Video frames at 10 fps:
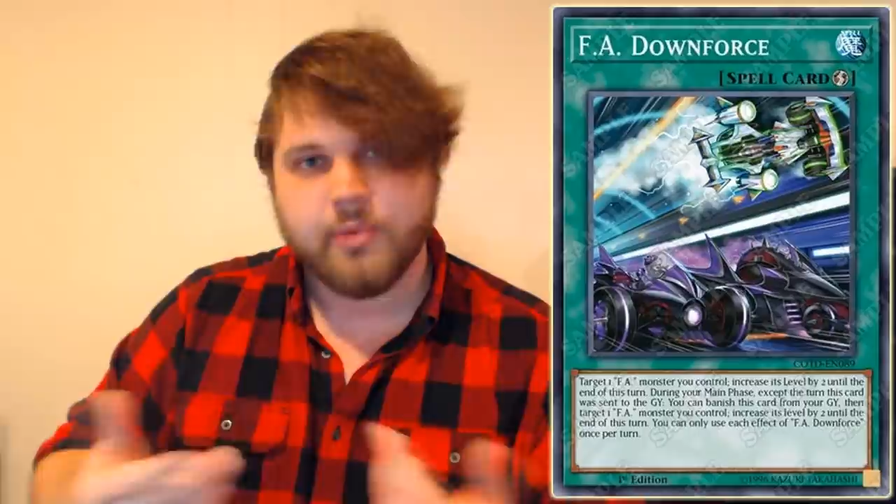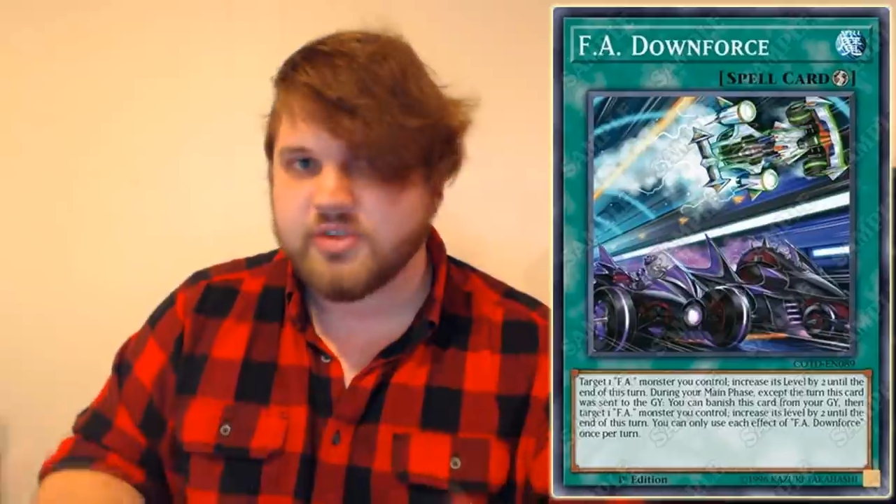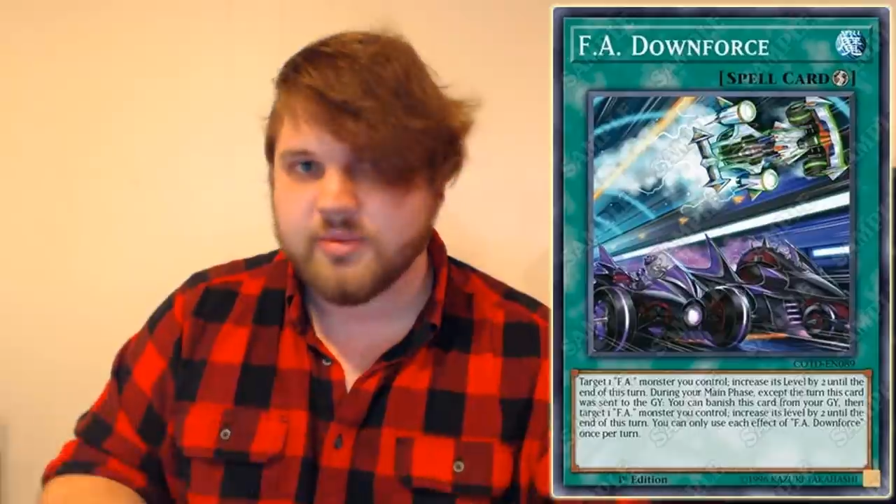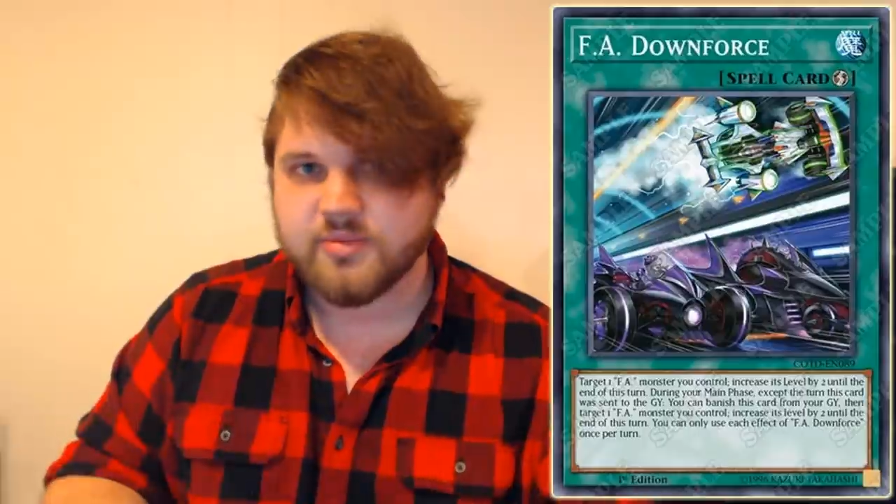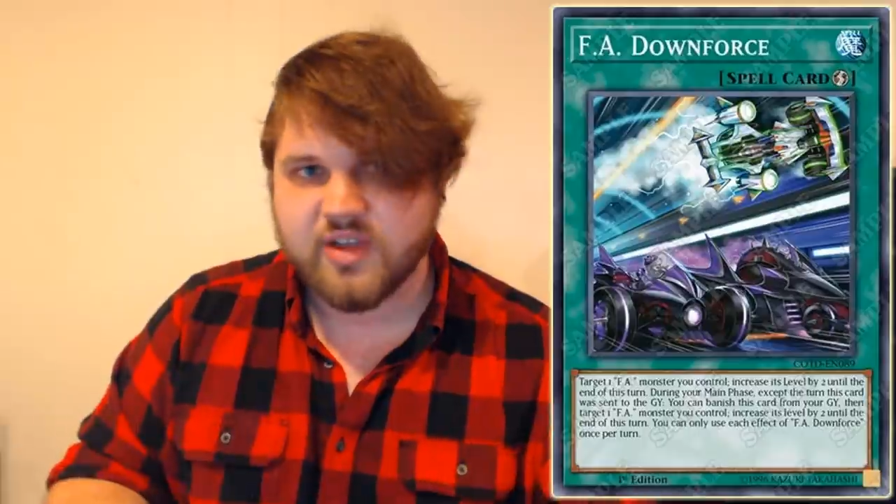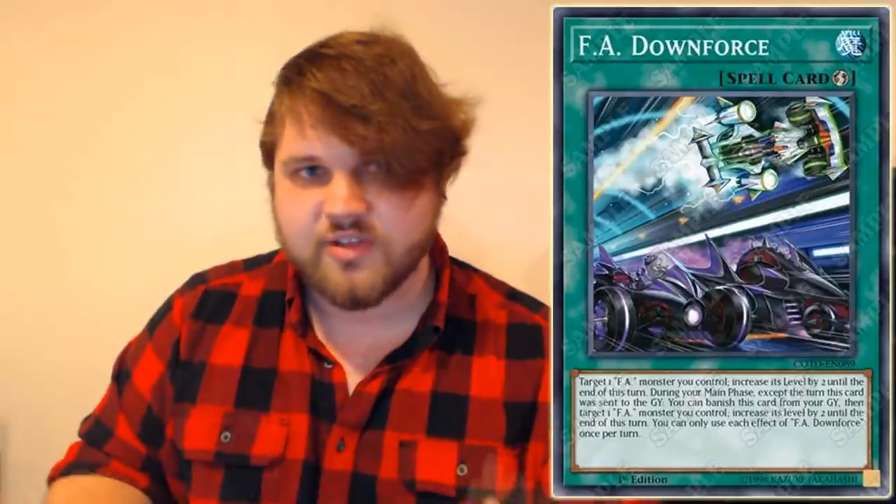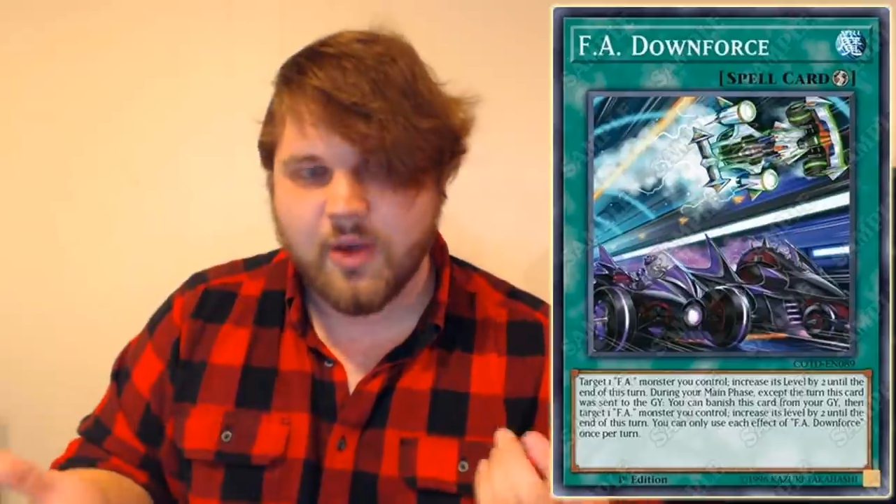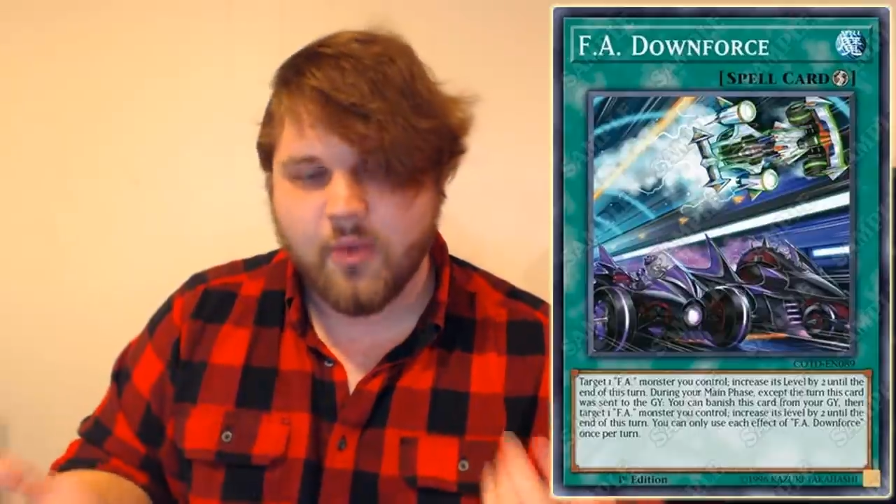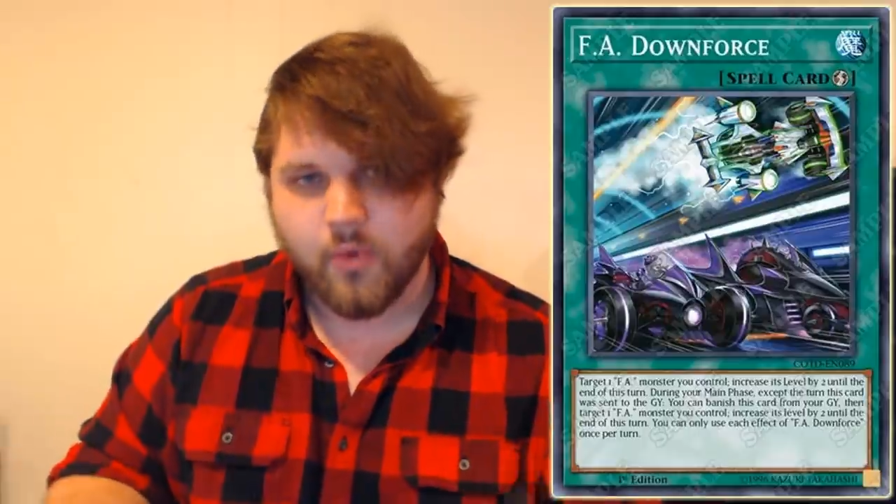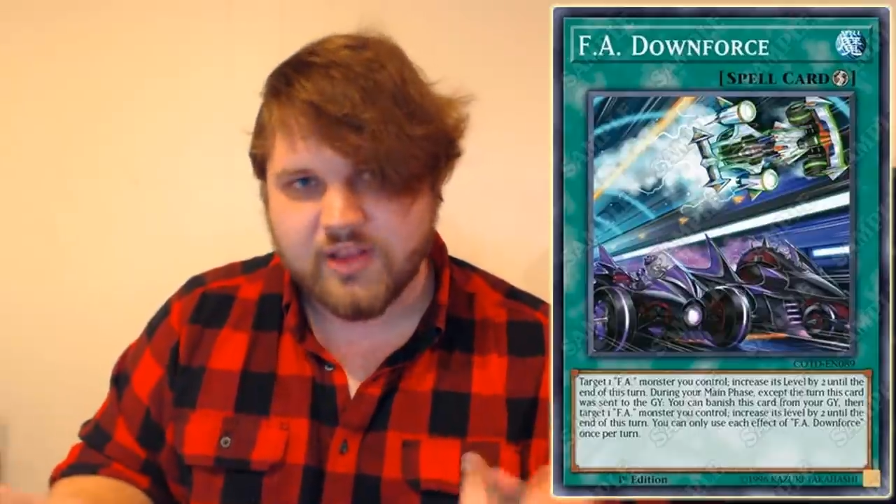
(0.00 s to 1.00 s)
boost themselves
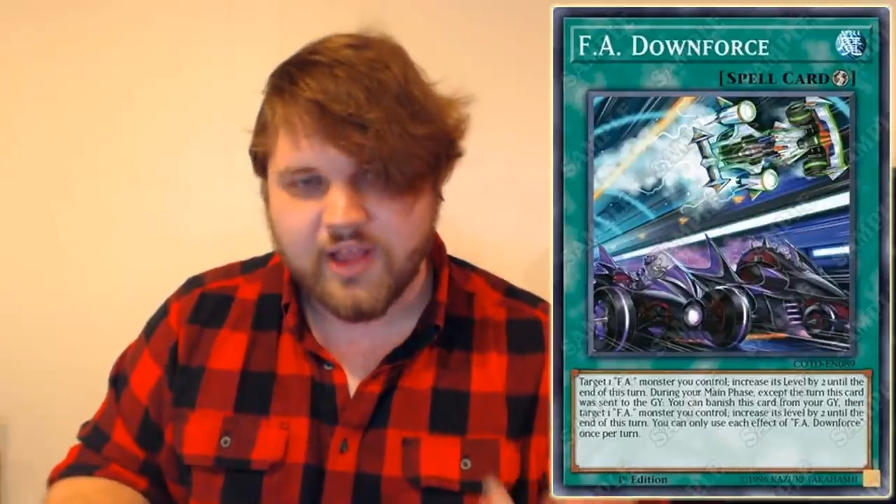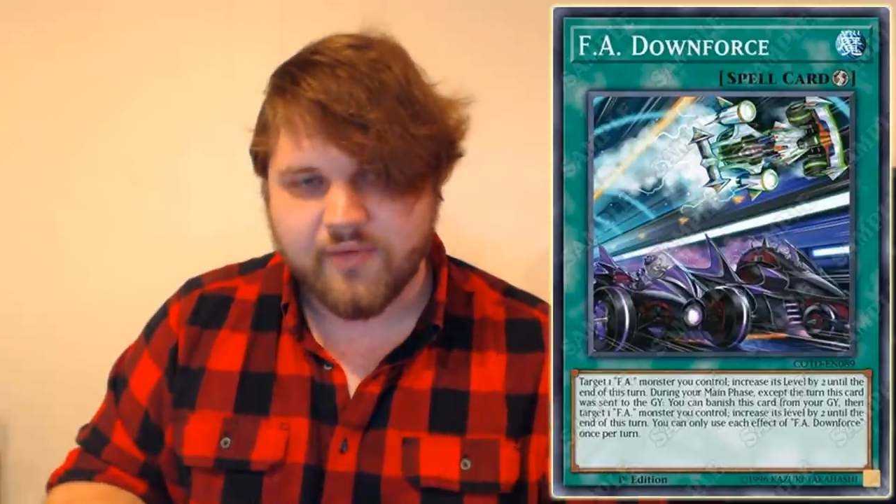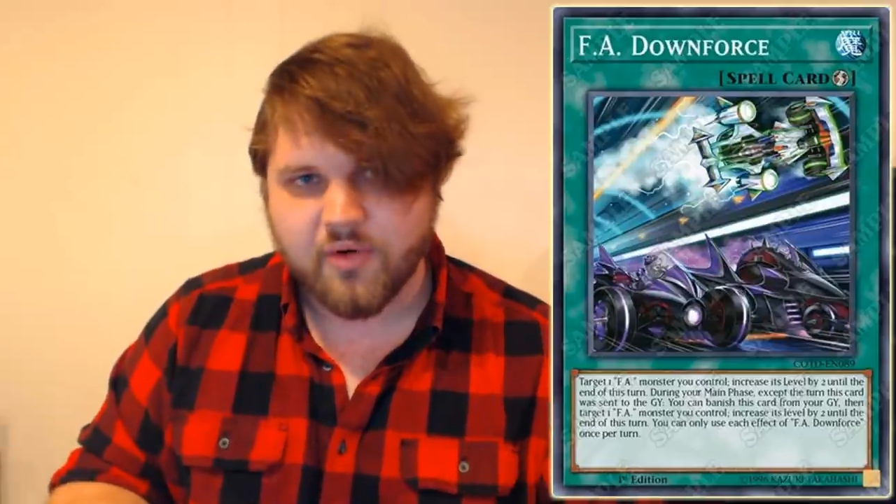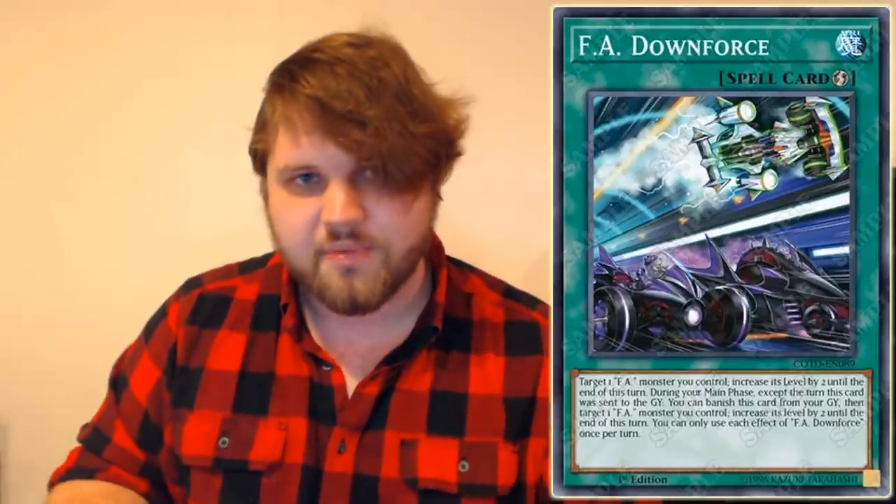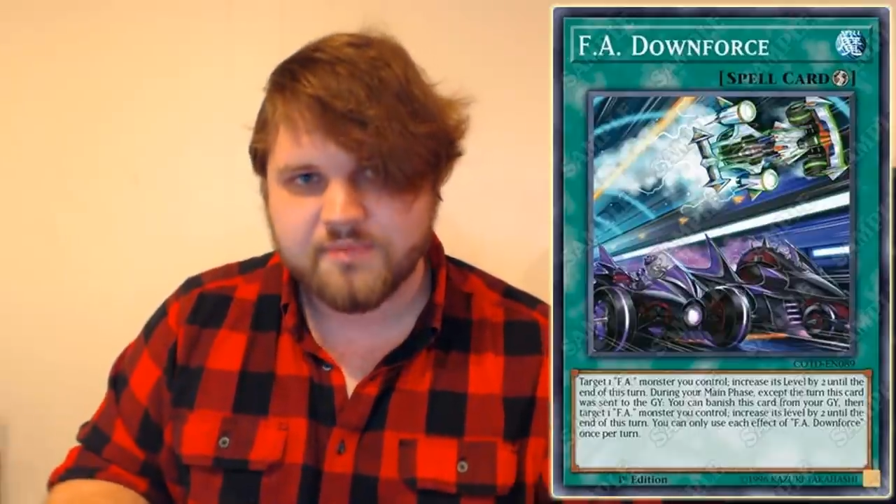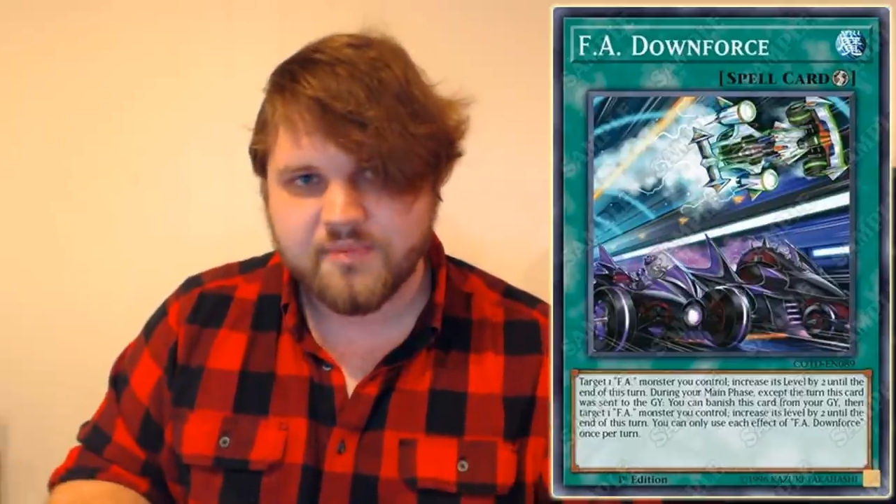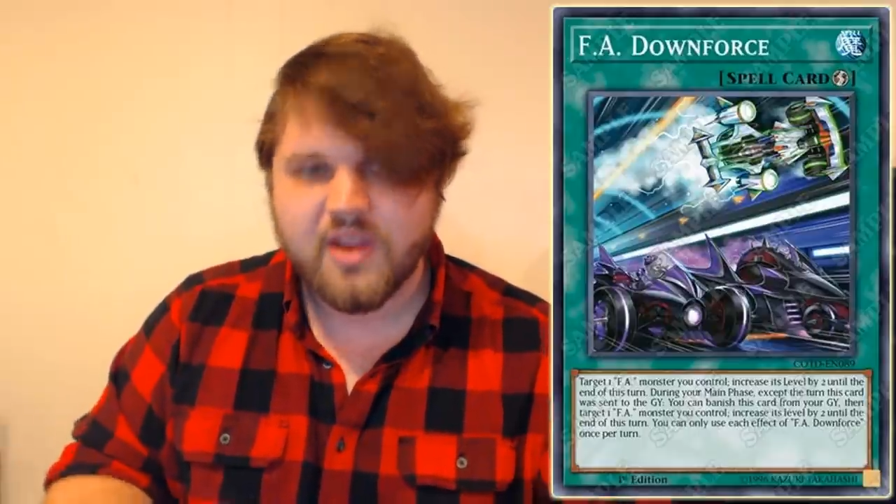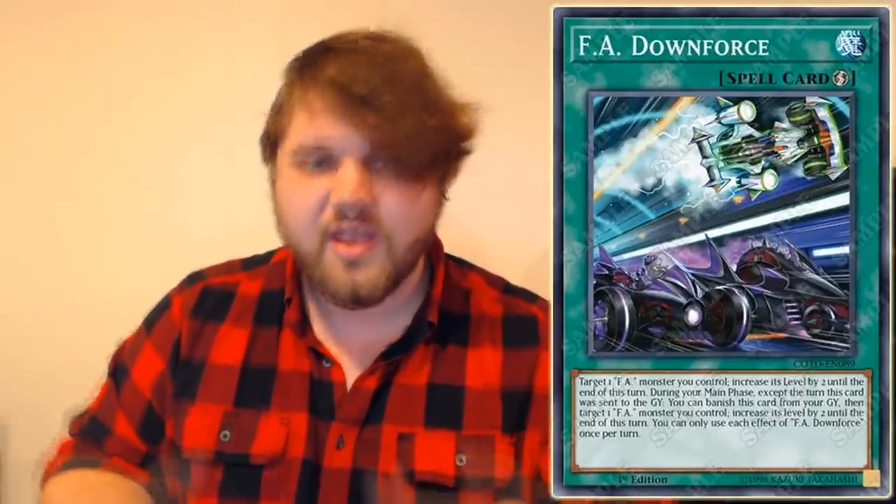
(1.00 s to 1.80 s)
by one level,